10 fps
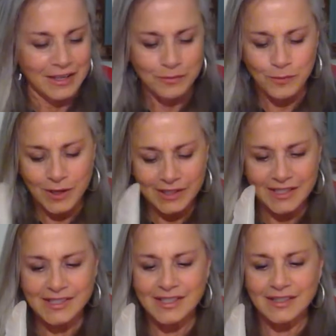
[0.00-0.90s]
and what
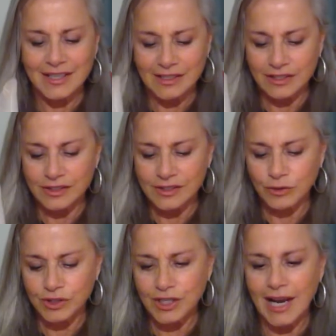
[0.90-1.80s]
is it that is your
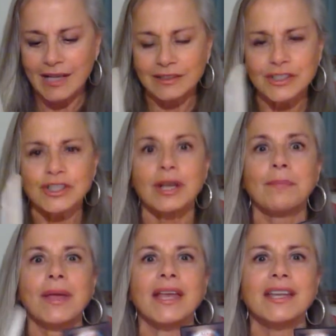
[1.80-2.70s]
challenge?
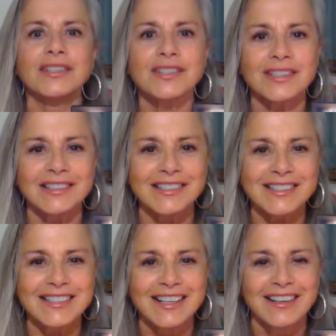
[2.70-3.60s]

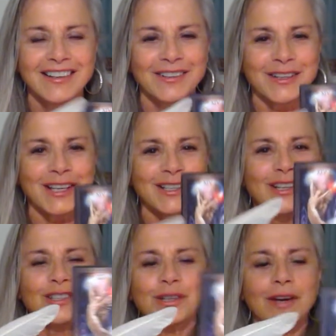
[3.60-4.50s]
Patience. Okay,
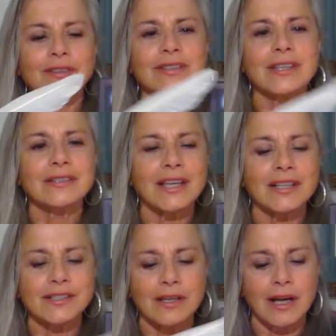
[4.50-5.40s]
so everything
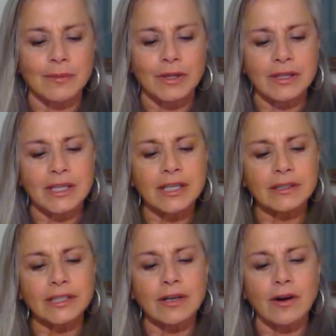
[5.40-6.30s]
takes time, and the
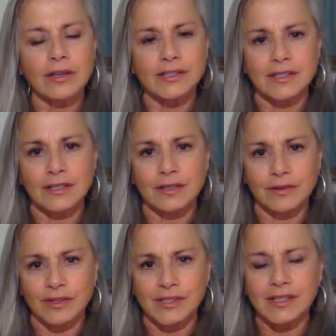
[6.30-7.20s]
healing card is here in
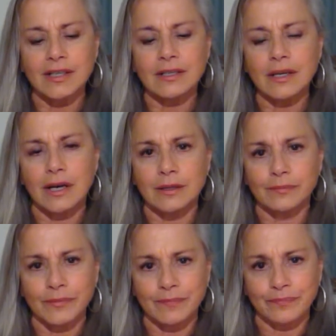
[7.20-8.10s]
the sun,
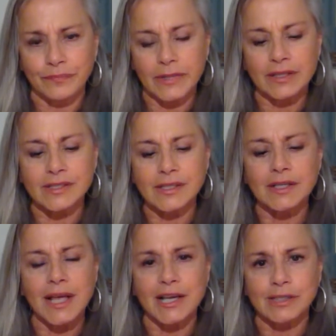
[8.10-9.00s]
um, in the sun
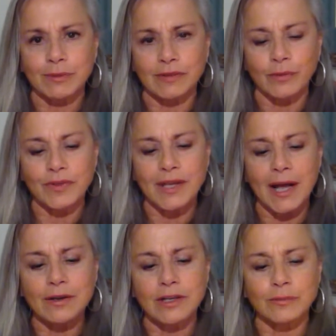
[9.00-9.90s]
aspect of what the
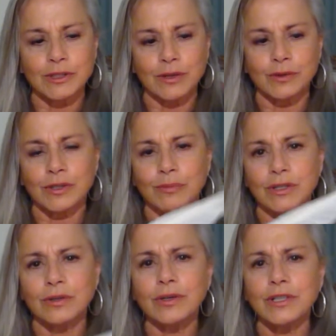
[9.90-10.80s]
outcome is going to be.
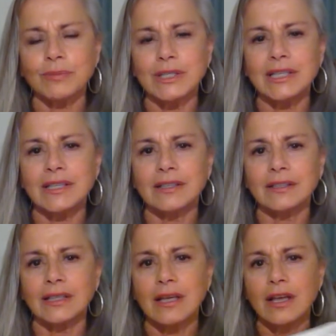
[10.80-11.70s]
You're going to be
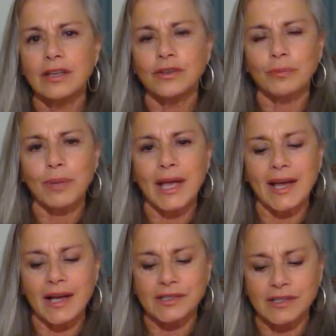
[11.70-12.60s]
healing your
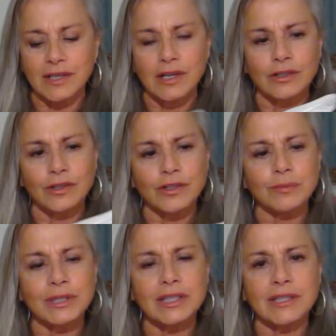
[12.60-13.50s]
past. You're going to
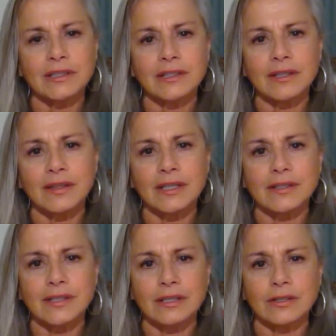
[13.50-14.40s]
be healing the things
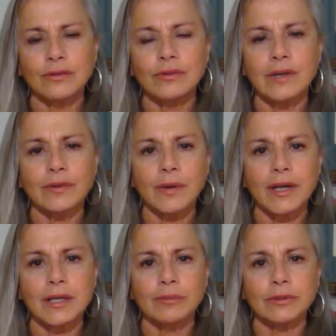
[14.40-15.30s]
that you never were
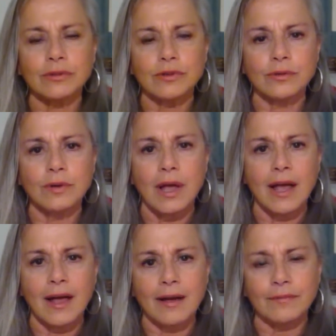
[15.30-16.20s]
able to
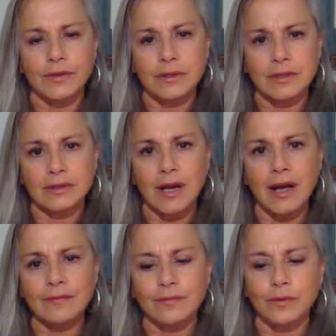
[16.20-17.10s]
have the
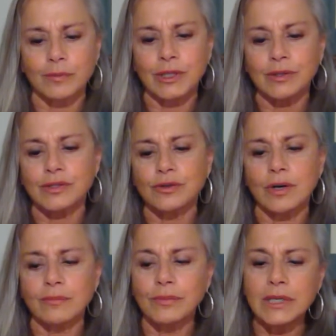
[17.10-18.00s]
time for because you
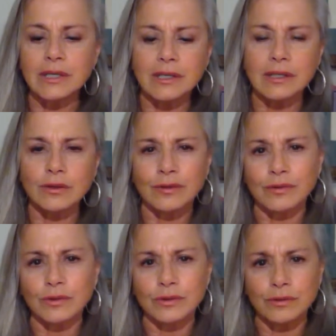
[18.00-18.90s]
are meeting. You
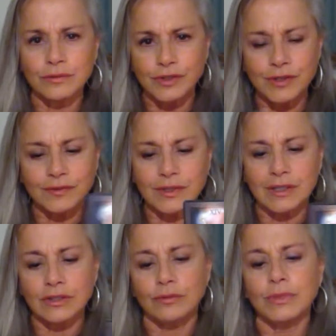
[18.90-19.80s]
you're shifted,
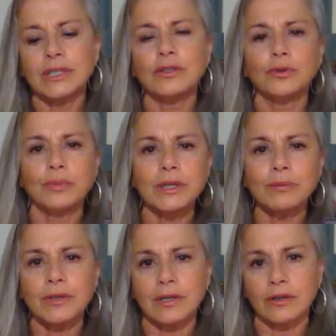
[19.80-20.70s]
and you're meeting new people
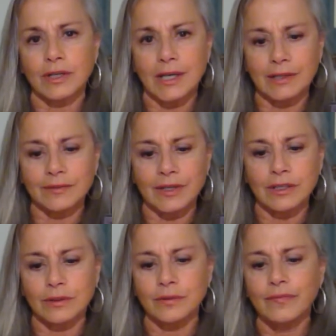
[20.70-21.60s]
that are going to elevate
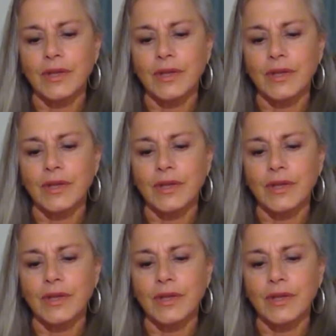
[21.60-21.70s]
you,